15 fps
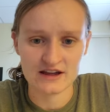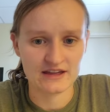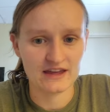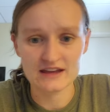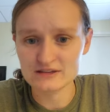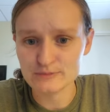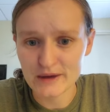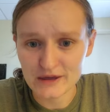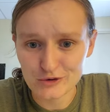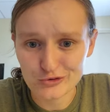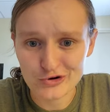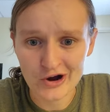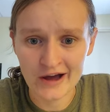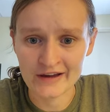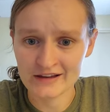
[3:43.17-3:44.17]
Kids make you
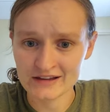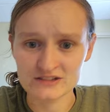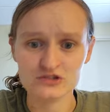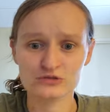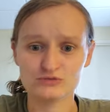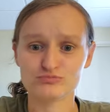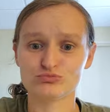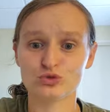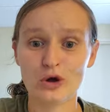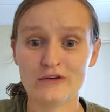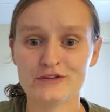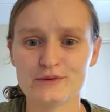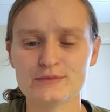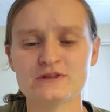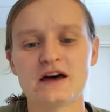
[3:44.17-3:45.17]
cry. Kids are rough
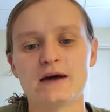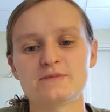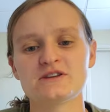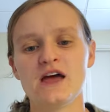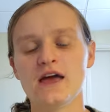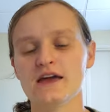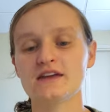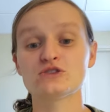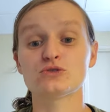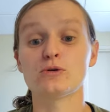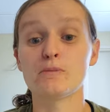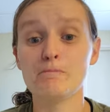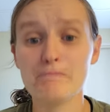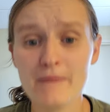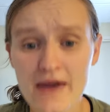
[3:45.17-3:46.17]
sometimes. Kids are
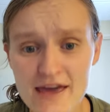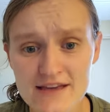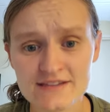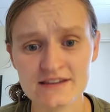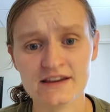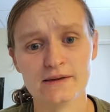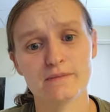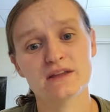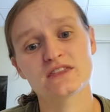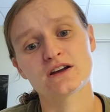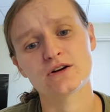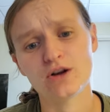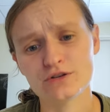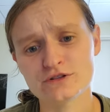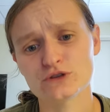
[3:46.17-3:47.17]
amazing, but
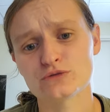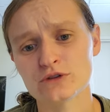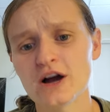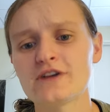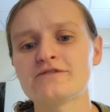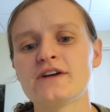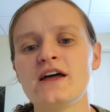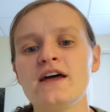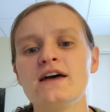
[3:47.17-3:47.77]
they're also rough.